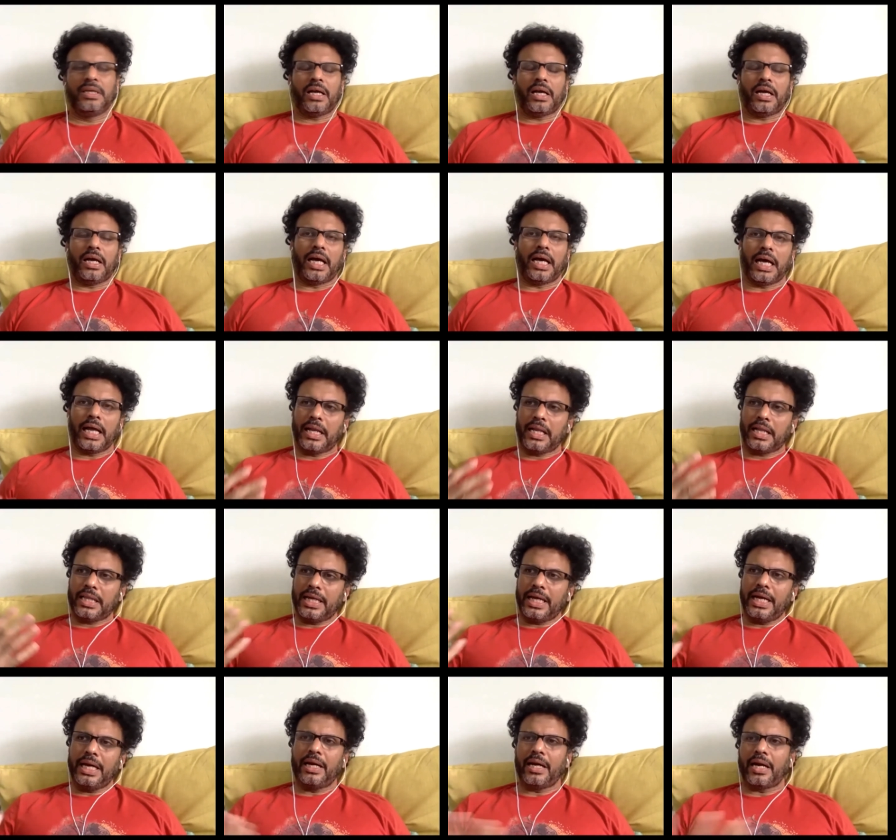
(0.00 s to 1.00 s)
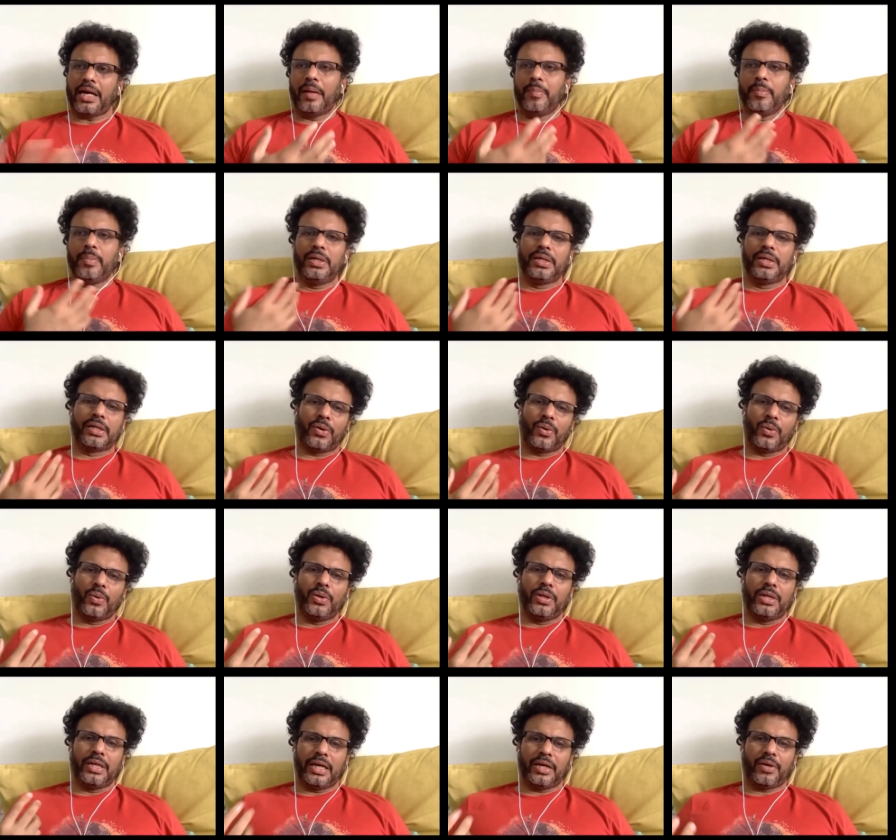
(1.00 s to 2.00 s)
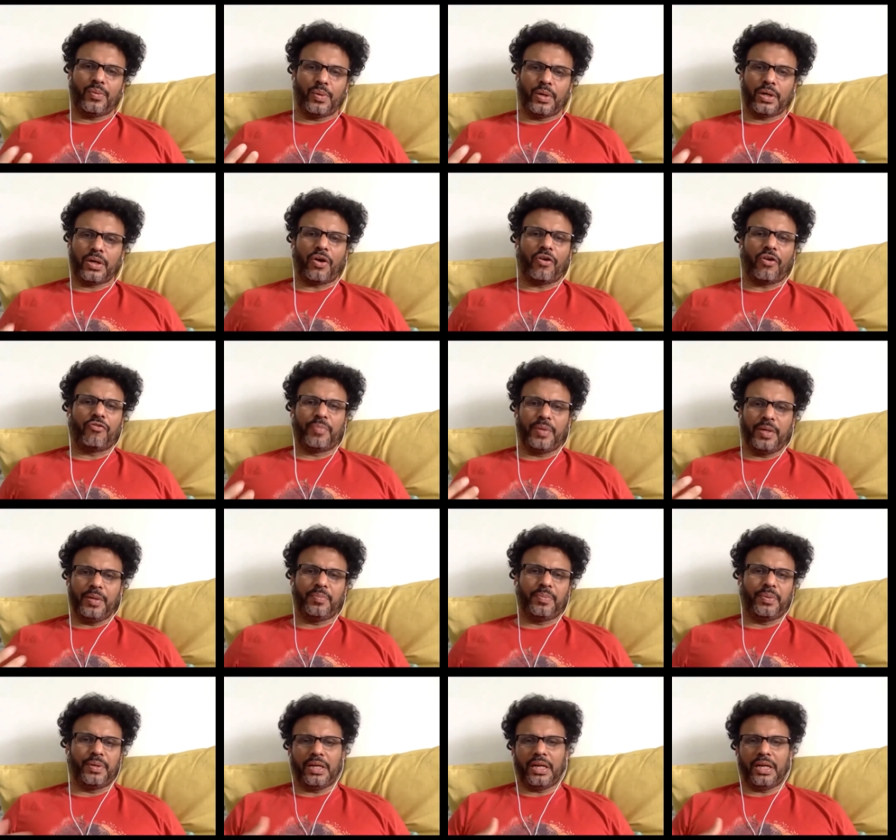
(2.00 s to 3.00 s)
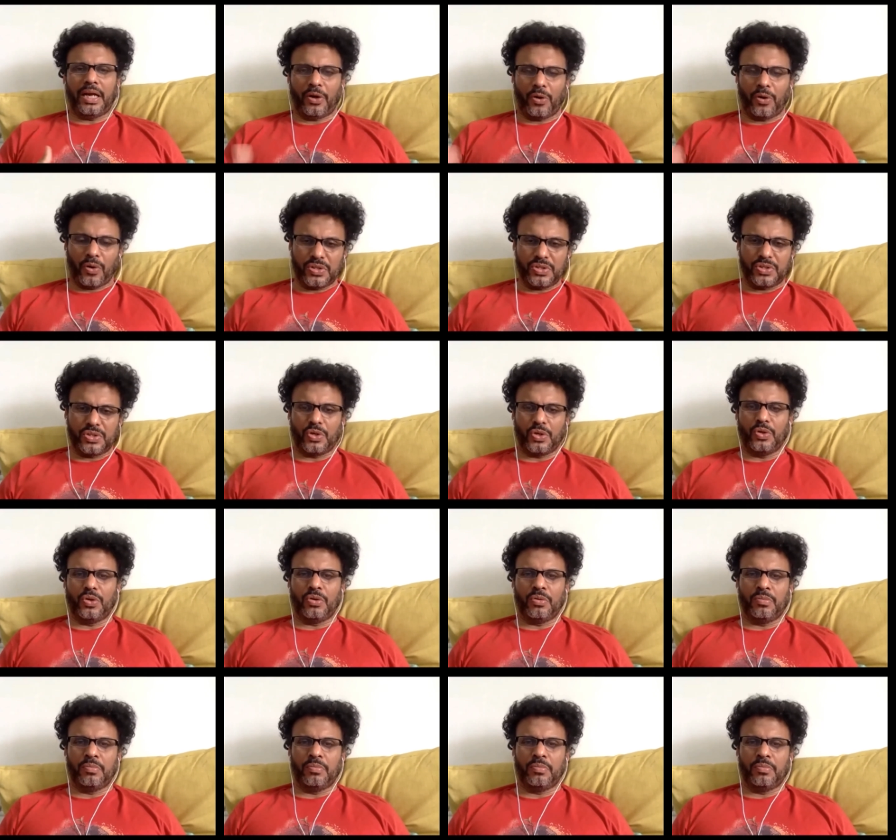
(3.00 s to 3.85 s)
And there I built a whole network of people across the globe,